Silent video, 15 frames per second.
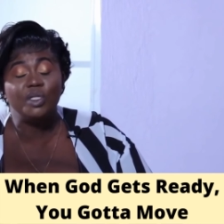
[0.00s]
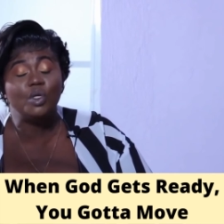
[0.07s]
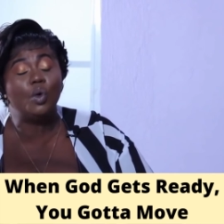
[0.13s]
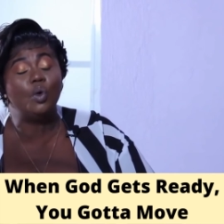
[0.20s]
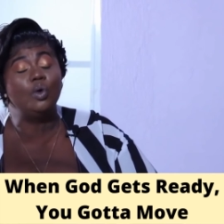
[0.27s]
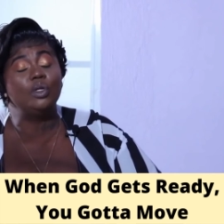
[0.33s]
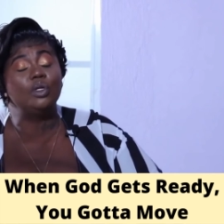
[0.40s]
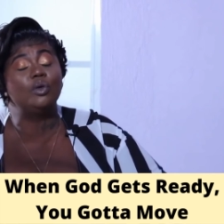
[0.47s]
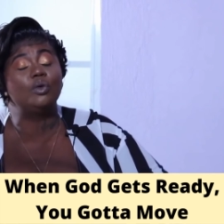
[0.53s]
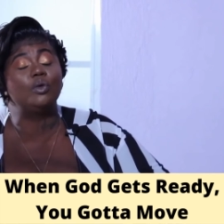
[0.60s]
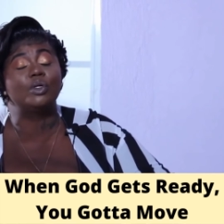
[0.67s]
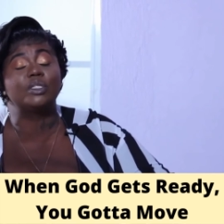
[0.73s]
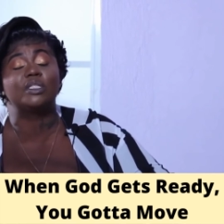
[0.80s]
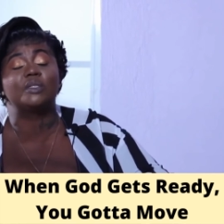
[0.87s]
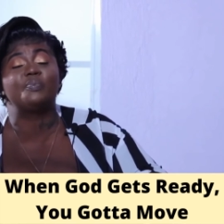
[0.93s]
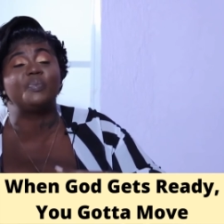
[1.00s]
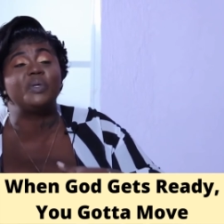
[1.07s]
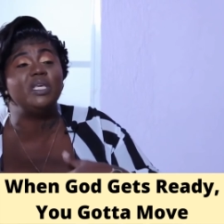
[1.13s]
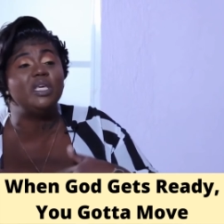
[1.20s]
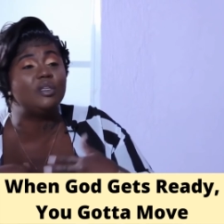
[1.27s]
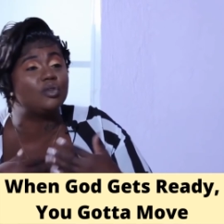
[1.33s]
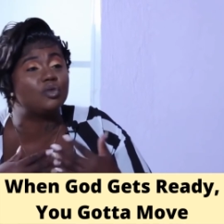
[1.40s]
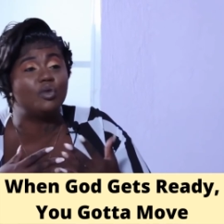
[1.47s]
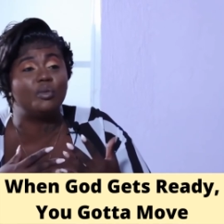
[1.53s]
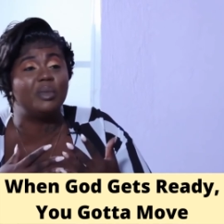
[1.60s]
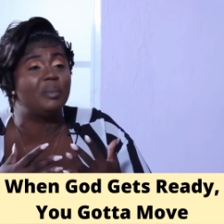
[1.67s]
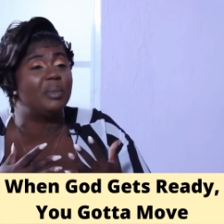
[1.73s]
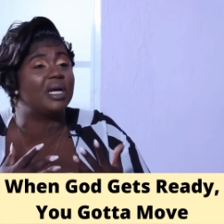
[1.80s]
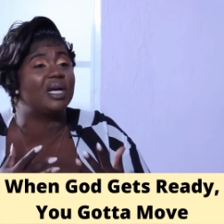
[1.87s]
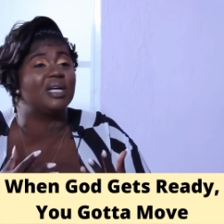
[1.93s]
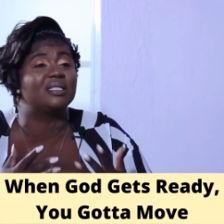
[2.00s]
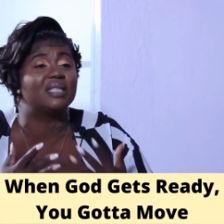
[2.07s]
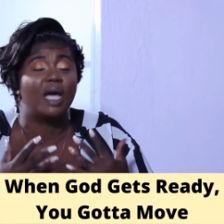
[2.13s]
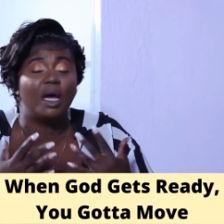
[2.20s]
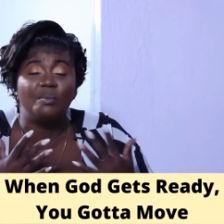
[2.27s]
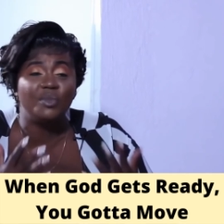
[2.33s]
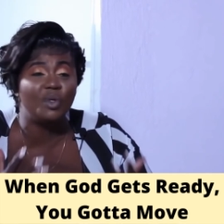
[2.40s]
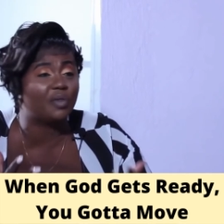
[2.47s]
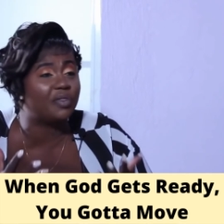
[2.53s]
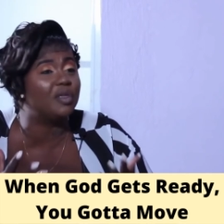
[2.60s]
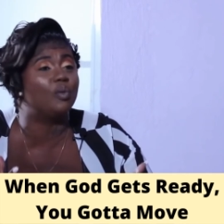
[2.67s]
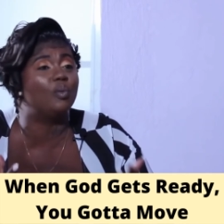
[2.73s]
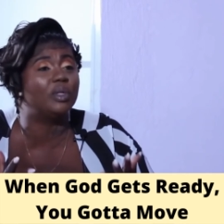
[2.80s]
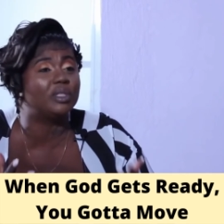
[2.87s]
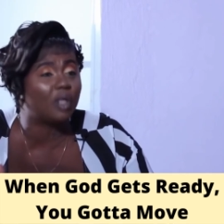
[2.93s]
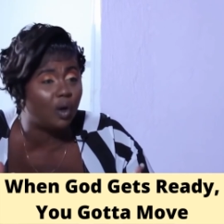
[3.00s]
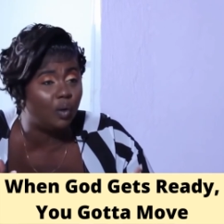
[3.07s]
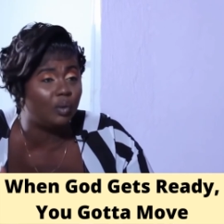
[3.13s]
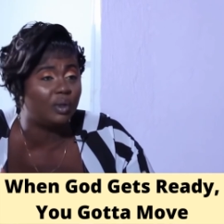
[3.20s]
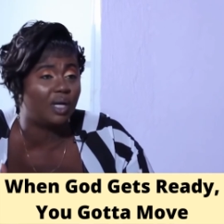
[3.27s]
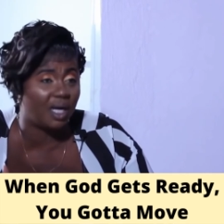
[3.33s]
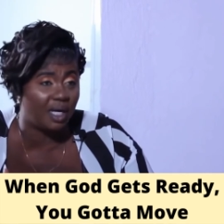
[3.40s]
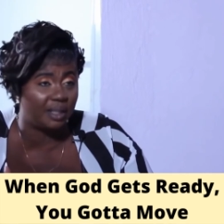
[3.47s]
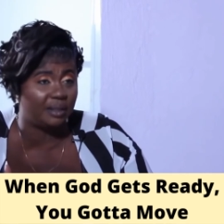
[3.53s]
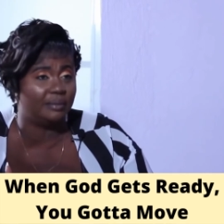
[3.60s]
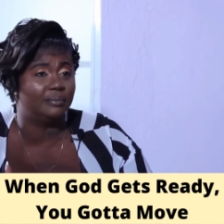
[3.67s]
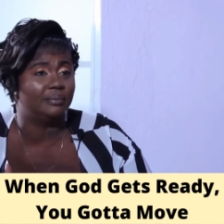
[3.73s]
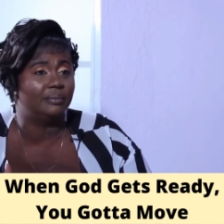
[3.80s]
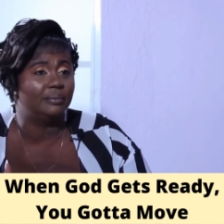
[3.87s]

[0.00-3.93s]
when the Holy Ghost speaks through me, because I'm nothing without God.